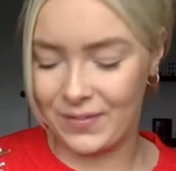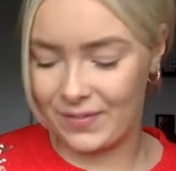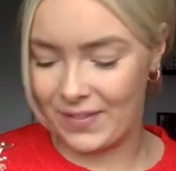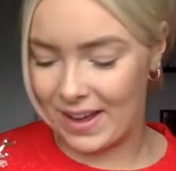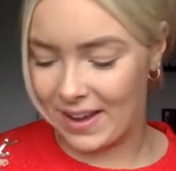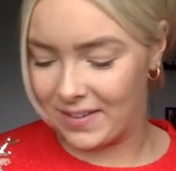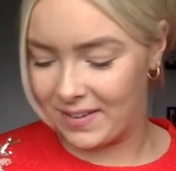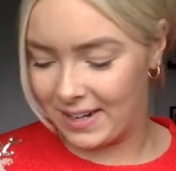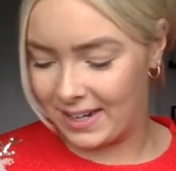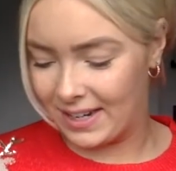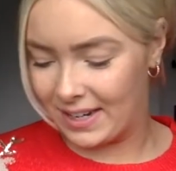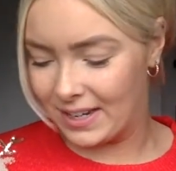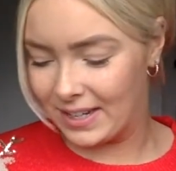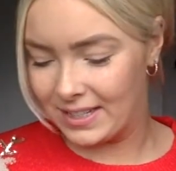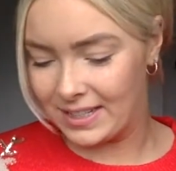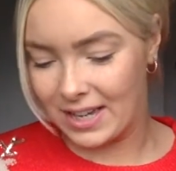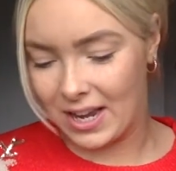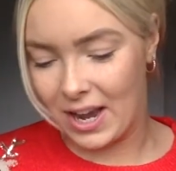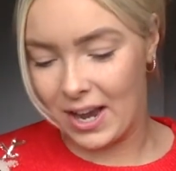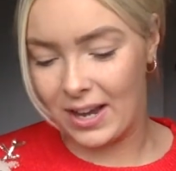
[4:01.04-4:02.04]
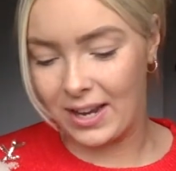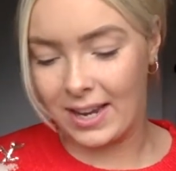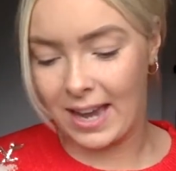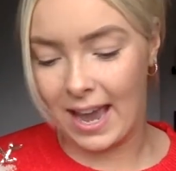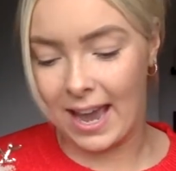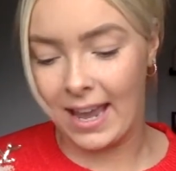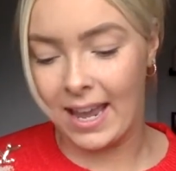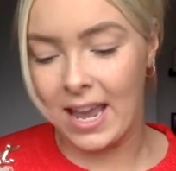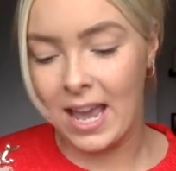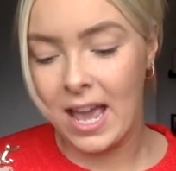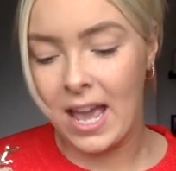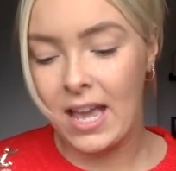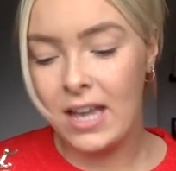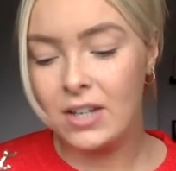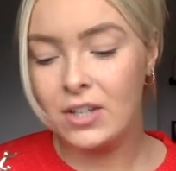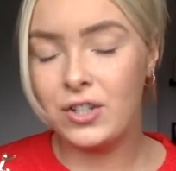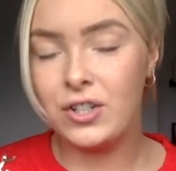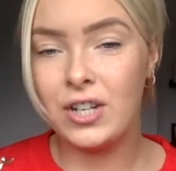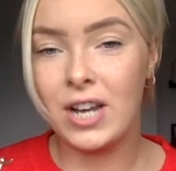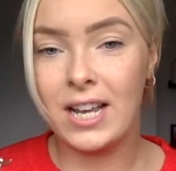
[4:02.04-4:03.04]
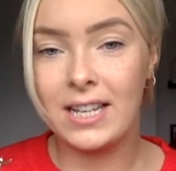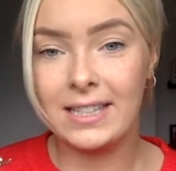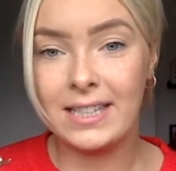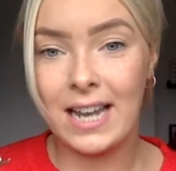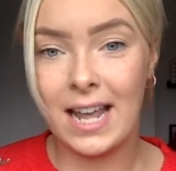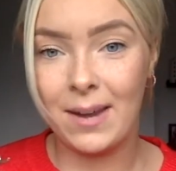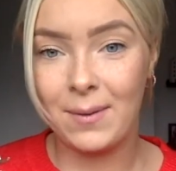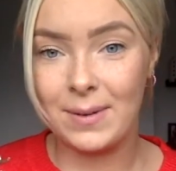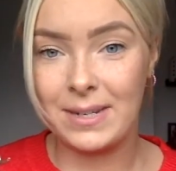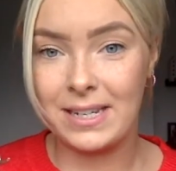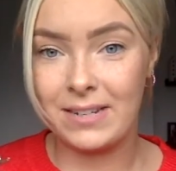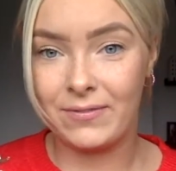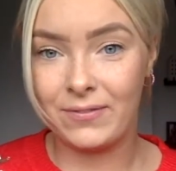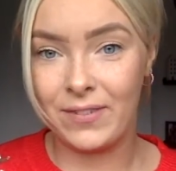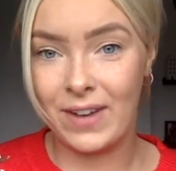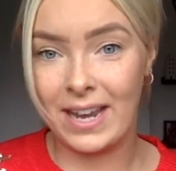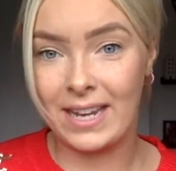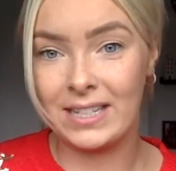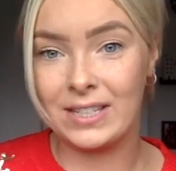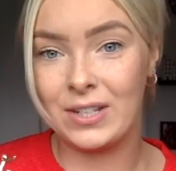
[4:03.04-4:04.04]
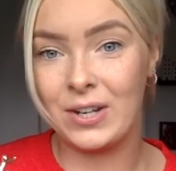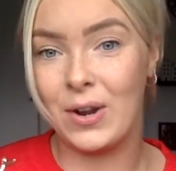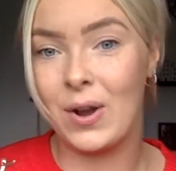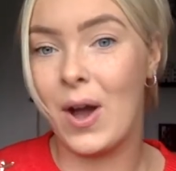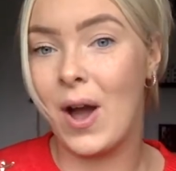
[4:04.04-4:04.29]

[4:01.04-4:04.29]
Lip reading: Very good. Okay, just like we did phase 2,